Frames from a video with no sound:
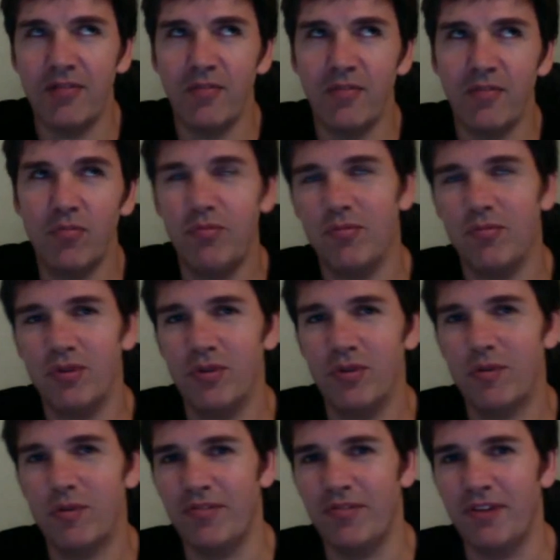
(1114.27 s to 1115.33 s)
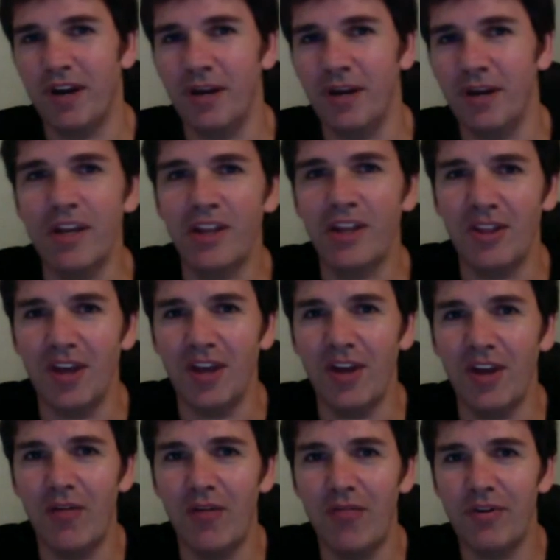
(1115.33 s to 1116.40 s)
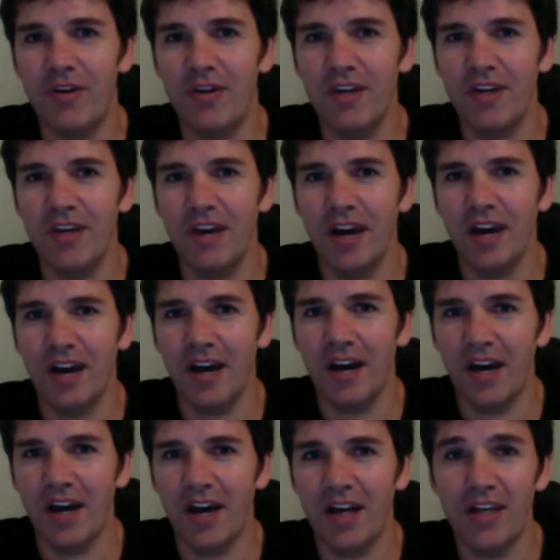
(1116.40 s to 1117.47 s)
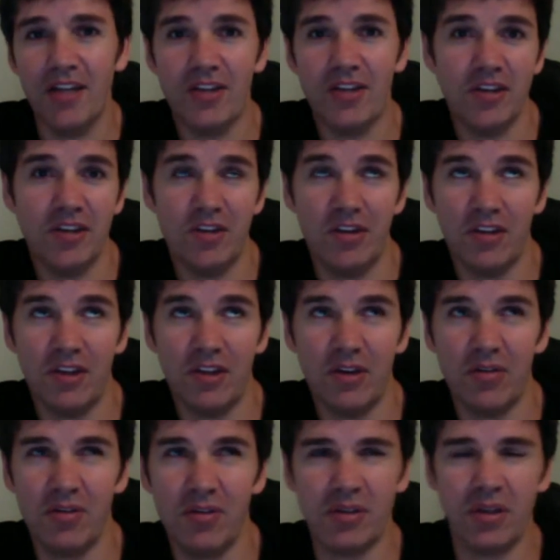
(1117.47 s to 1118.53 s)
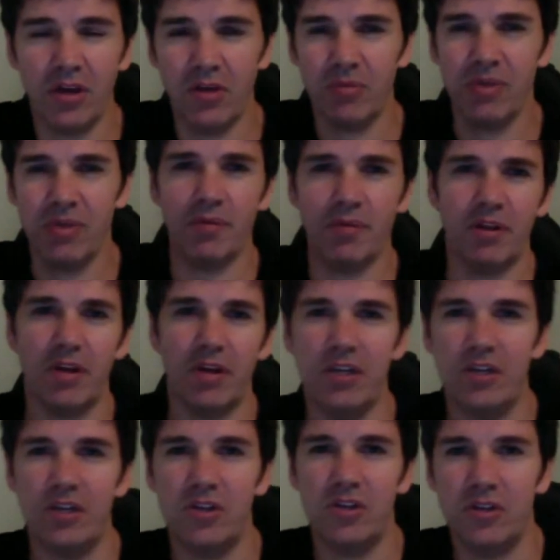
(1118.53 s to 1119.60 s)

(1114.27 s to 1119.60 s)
which was a bit funny, but they offered. I think the slogan was something like, "Is